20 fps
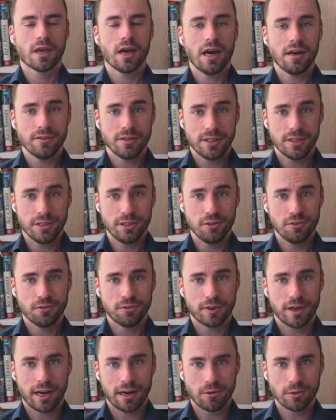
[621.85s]
After you
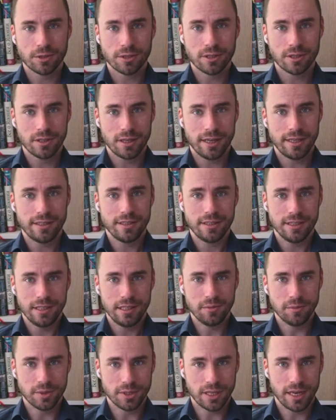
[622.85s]
found a
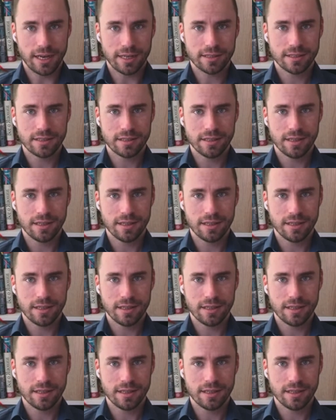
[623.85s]
team that